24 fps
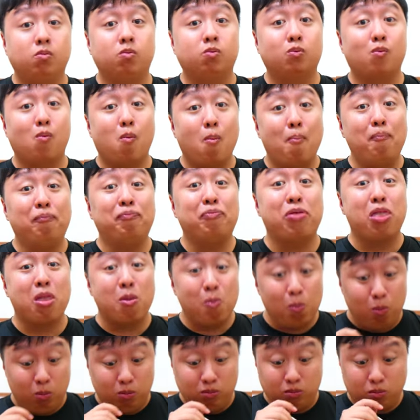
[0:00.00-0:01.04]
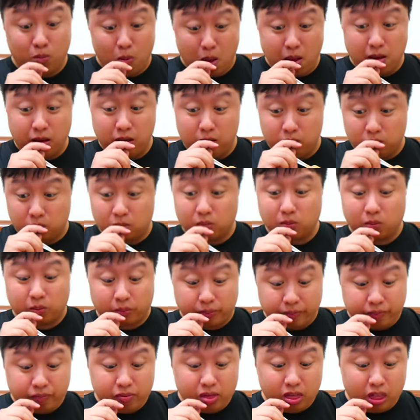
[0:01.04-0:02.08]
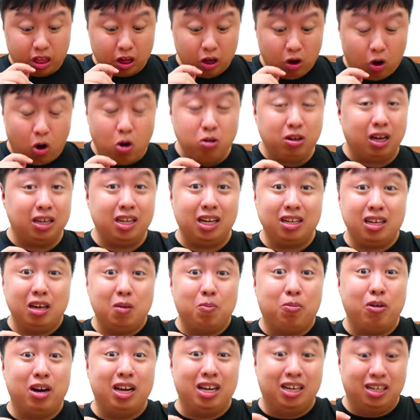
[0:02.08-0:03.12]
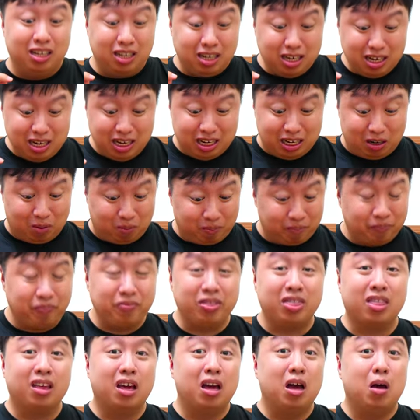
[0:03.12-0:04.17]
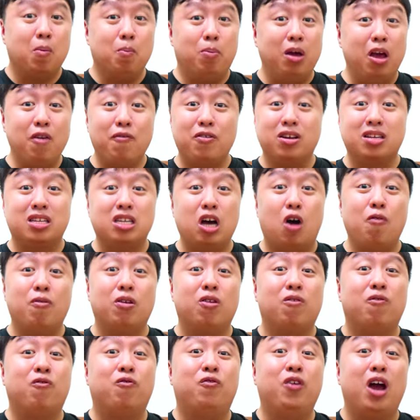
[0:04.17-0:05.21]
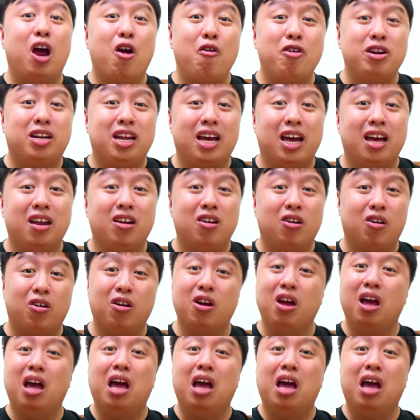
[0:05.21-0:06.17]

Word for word: Mmm. Oh, that's actually pretty good. Beef itself is very tender,